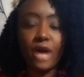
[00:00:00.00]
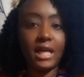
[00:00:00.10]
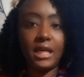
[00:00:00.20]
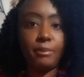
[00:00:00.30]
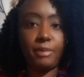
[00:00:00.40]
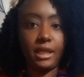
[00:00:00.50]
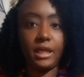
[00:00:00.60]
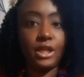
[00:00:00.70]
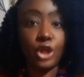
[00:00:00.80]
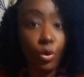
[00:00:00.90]
I kept it
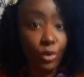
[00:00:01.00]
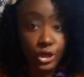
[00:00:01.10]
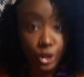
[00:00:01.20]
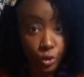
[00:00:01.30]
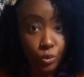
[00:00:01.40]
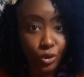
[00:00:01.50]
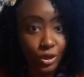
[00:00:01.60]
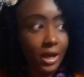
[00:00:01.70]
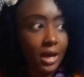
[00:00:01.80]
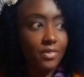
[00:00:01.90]
hidden. No one knew
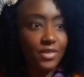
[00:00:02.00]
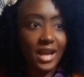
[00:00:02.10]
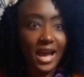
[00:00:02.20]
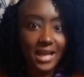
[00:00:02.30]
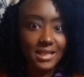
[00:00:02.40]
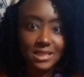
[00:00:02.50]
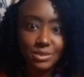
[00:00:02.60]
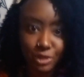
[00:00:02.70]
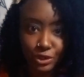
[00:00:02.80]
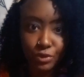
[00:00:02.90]
that I had just
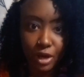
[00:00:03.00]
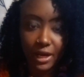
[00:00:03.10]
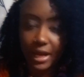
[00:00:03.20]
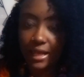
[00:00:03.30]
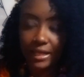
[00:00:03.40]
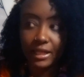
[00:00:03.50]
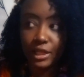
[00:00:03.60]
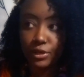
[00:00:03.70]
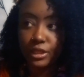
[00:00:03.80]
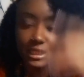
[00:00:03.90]
went through all that.
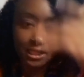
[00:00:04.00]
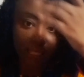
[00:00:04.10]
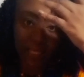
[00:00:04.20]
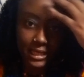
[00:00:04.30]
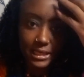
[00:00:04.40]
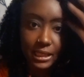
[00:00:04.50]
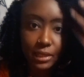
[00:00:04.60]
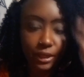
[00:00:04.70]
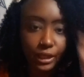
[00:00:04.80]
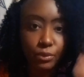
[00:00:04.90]
Literally did not
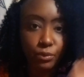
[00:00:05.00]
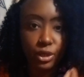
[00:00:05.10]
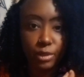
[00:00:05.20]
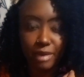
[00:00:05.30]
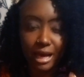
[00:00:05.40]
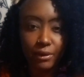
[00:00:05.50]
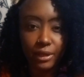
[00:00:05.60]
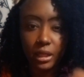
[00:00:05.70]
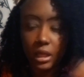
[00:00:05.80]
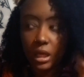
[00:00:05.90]
tell anyone about
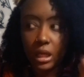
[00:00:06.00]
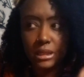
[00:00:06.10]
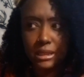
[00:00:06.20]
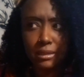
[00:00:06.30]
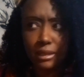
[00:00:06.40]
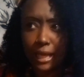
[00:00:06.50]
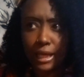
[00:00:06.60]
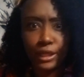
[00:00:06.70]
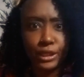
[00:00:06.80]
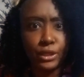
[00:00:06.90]
it until like
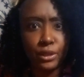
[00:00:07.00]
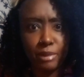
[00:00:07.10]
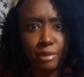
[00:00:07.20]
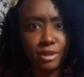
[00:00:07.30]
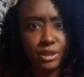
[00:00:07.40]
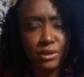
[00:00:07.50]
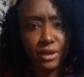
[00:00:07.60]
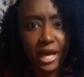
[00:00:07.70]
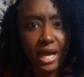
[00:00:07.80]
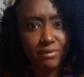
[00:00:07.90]
a year, maybe a year and
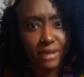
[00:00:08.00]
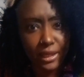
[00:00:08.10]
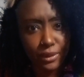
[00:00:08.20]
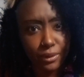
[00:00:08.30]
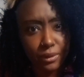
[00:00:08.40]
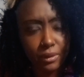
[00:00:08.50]
a half later.